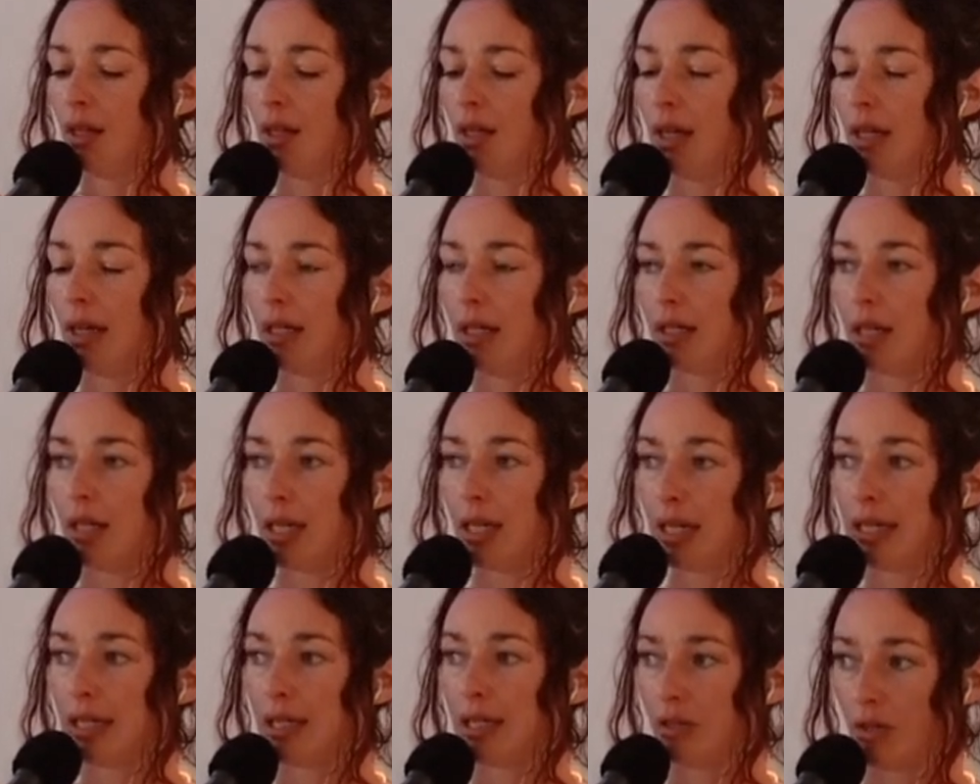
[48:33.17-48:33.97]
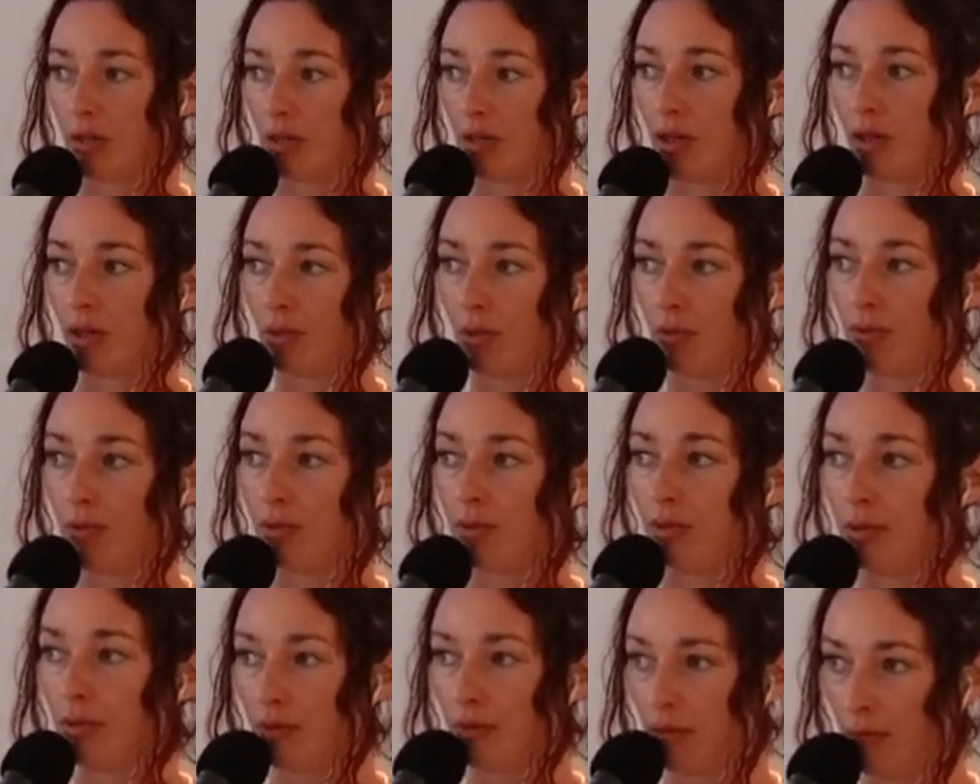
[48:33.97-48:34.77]
getting to your
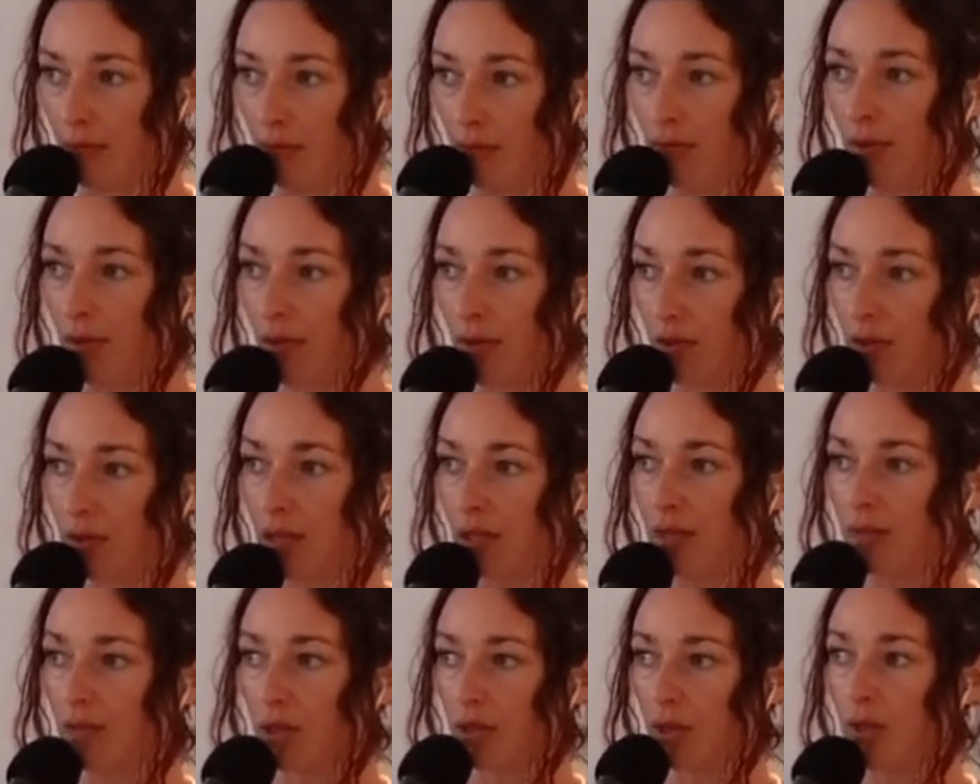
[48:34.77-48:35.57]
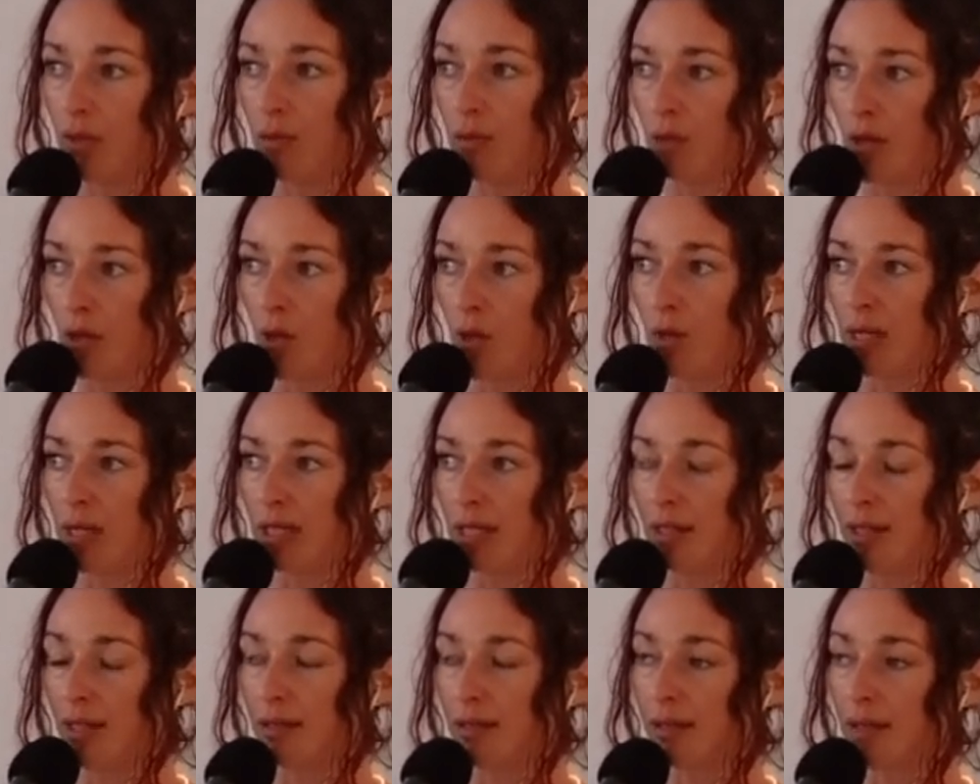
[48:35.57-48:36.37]
own version of your own
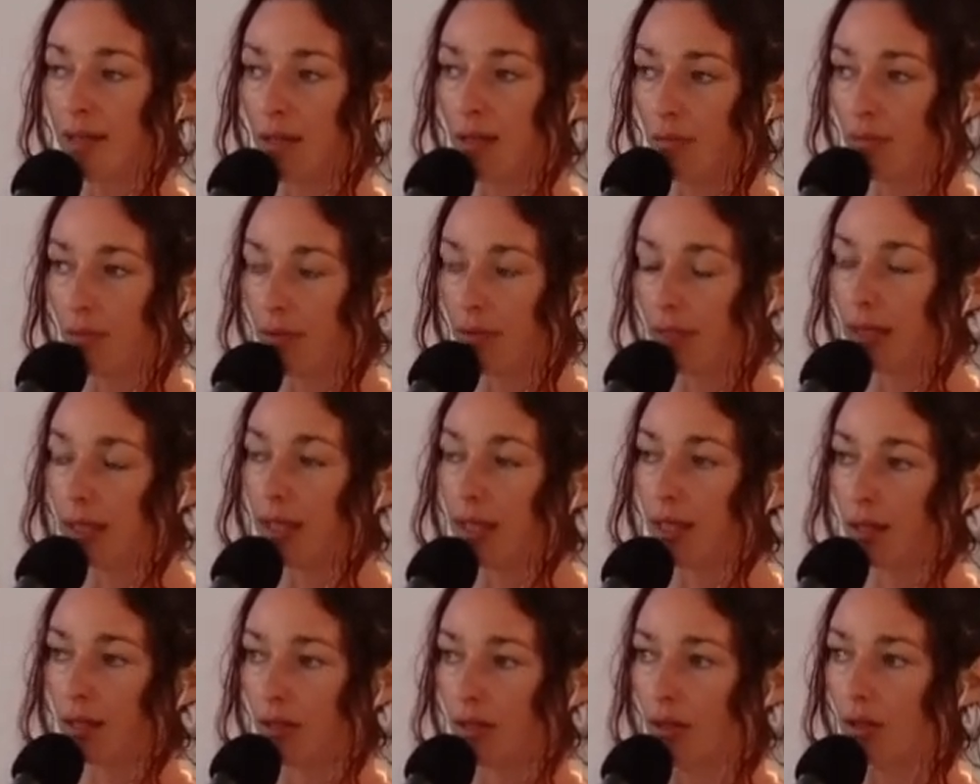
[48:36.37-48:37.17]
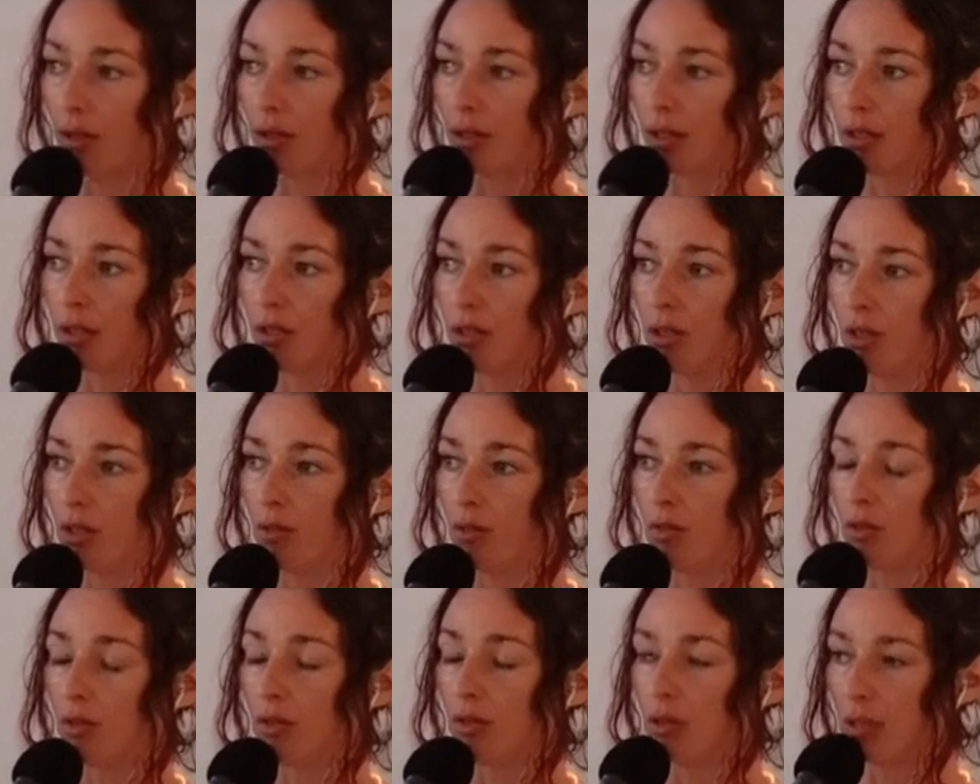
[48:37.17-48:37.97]
knowingness, I really encourage
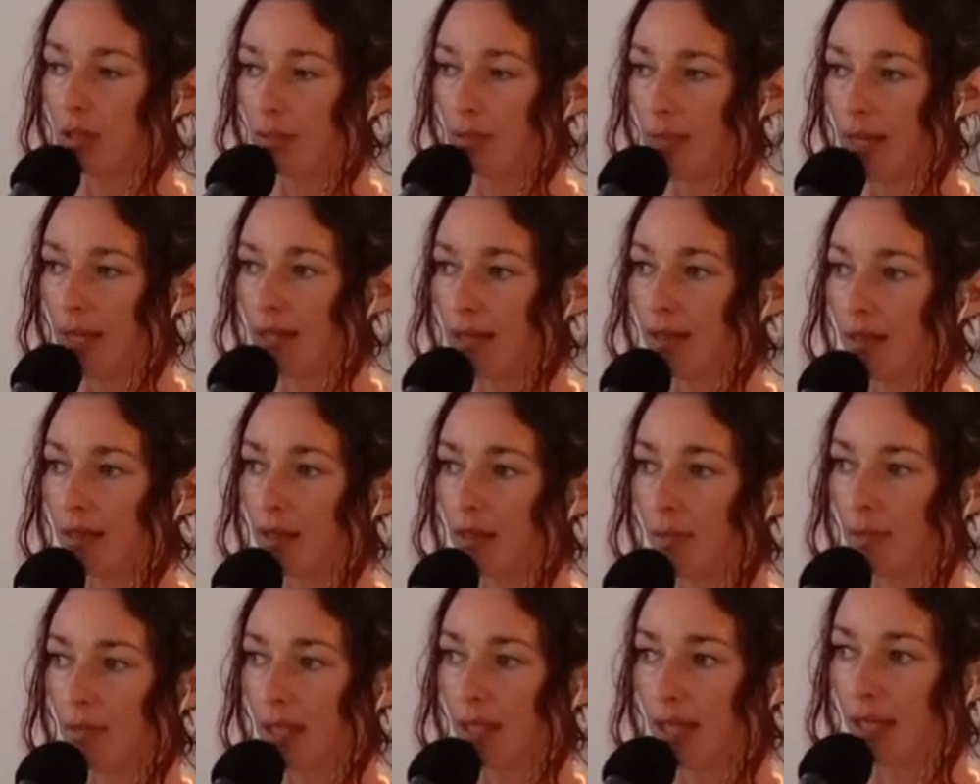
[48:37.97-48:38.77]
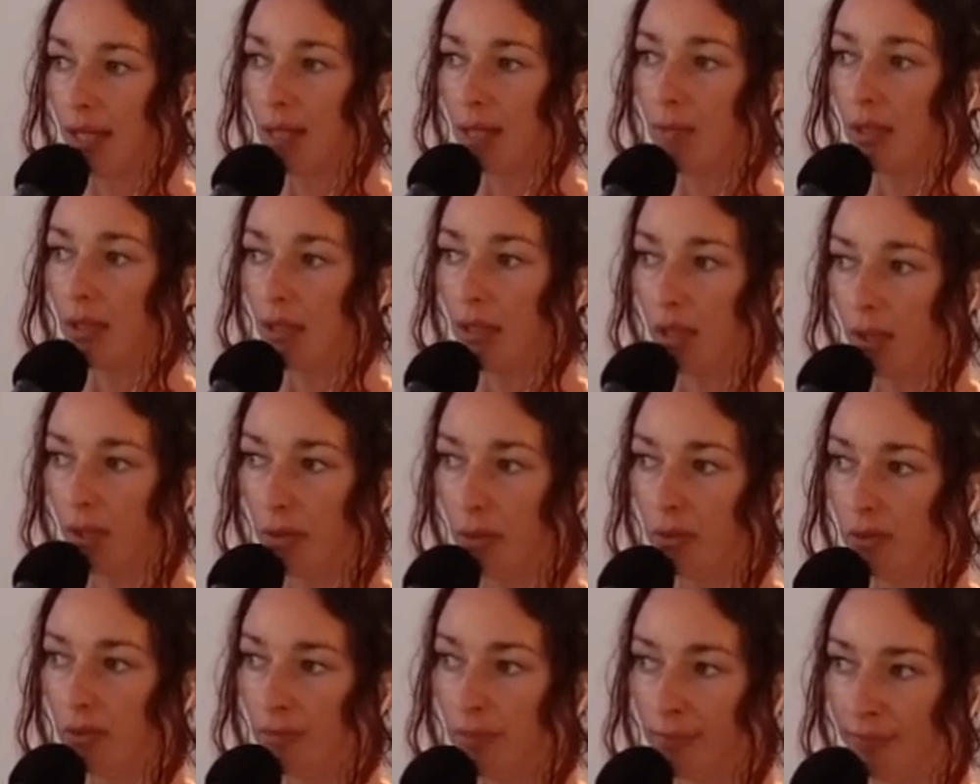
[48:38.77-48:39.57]
you to spend some time
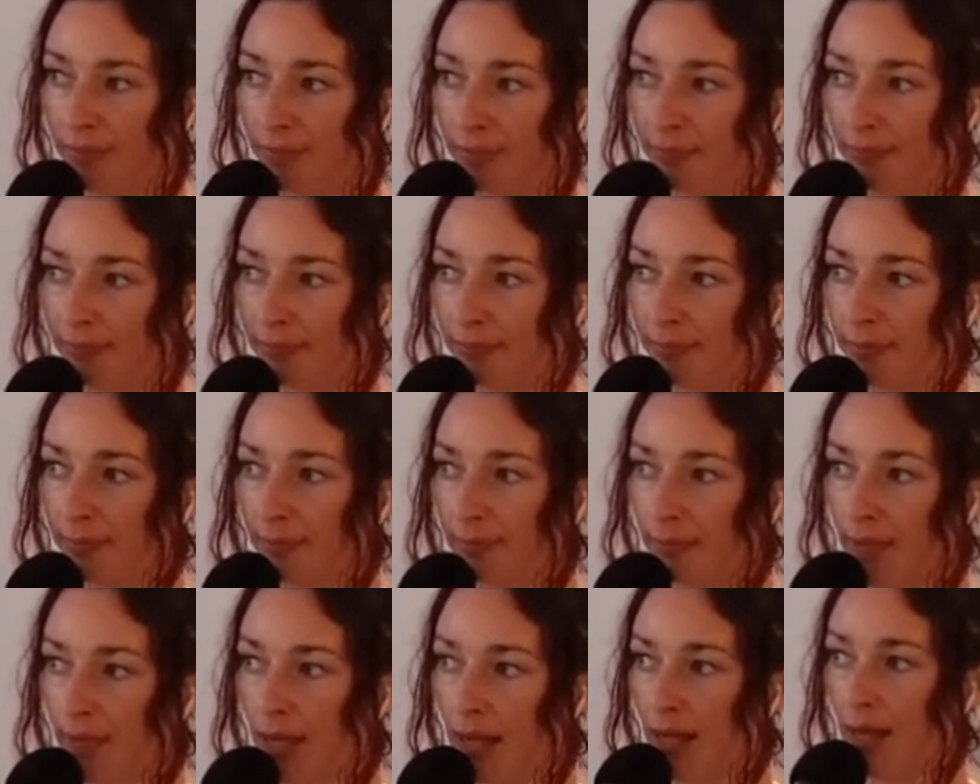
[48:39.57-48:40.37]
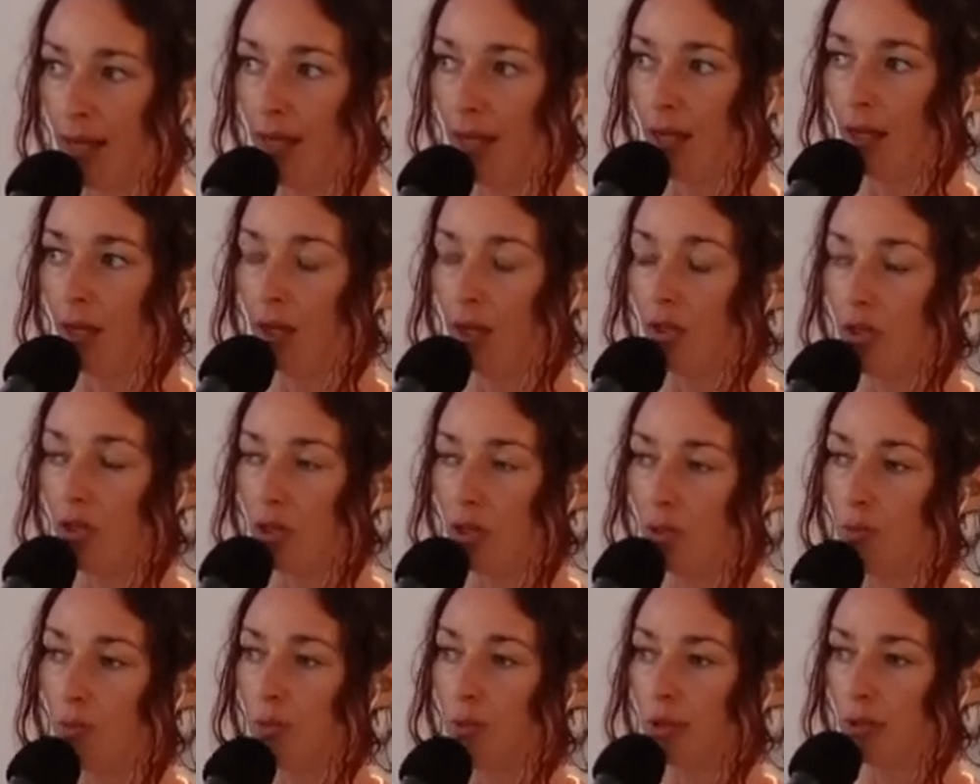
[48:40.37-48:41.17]
alone.
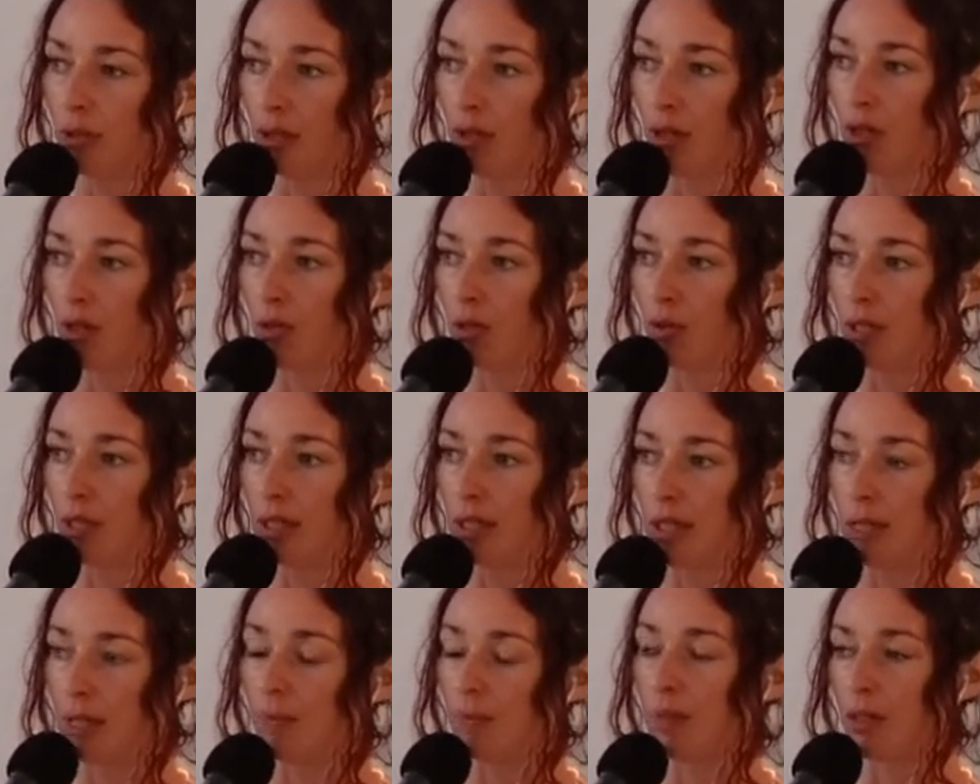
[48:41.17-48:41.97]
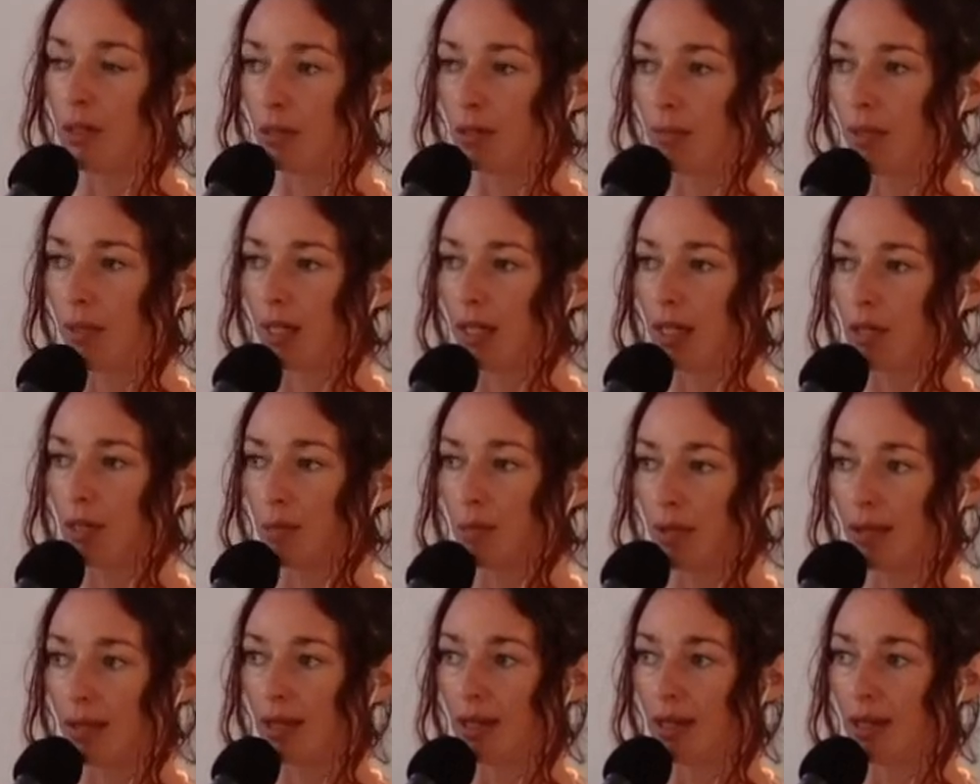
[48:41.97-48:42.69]
You will know and deep in your body what